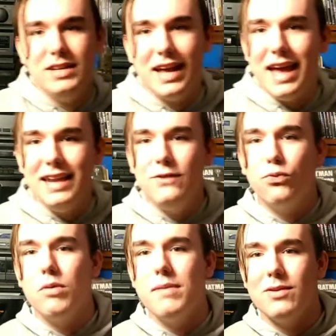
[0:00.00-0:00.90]
Any
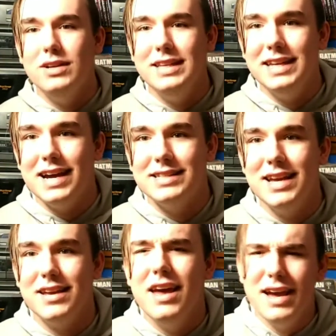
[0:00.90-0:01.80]
format really cannot
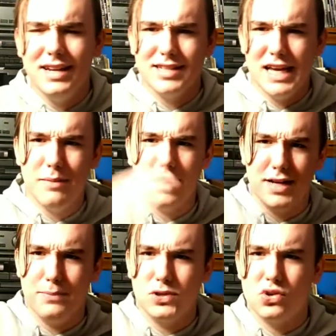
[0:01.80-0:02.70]
take an insane amount of
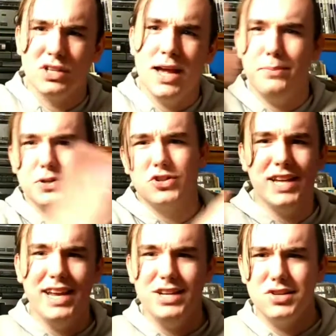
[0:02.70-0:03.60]
temperature or temperature
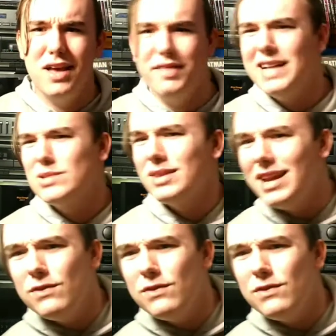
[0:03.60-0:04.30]
change. That's with any